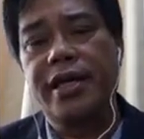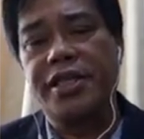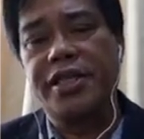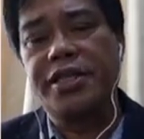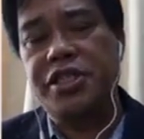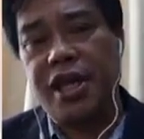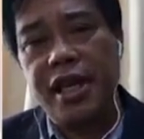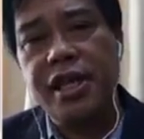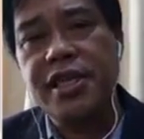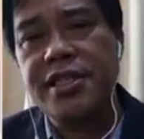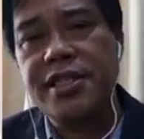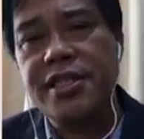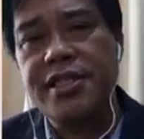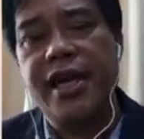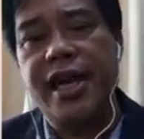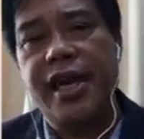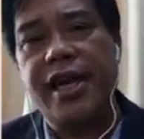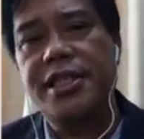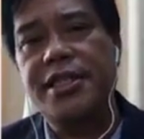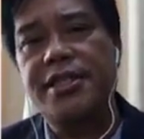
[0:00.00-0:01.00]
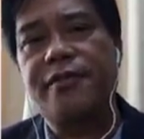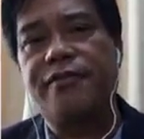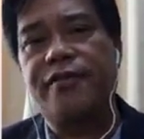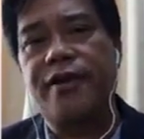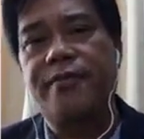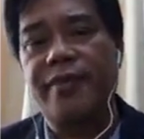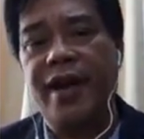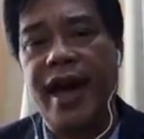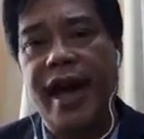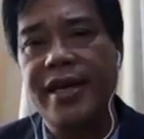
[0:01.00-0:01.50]
changed the age
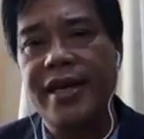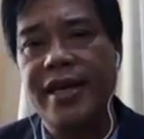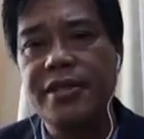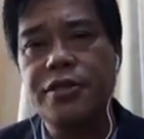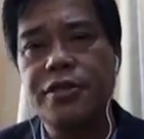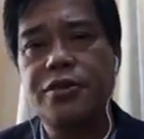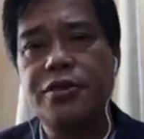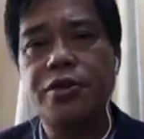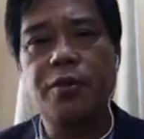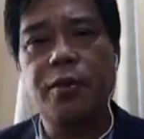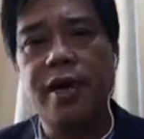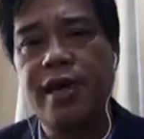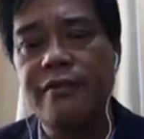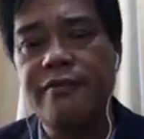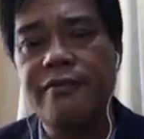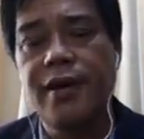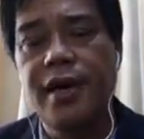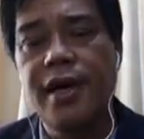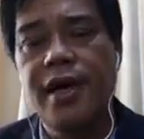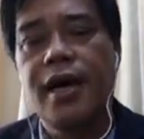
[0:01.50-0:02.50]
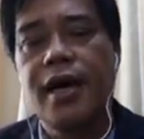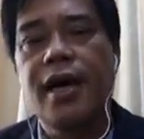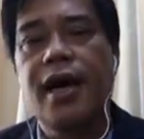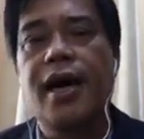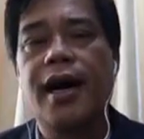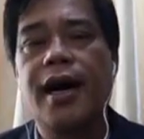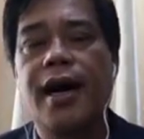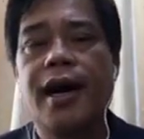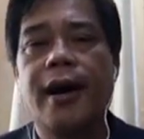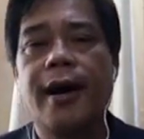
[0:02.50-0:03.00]
from 9 to 12.
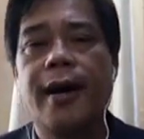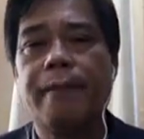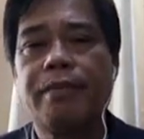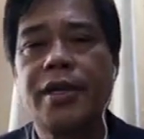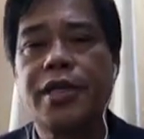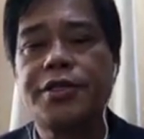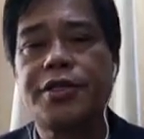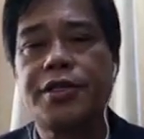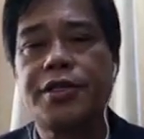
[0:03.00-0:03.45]
But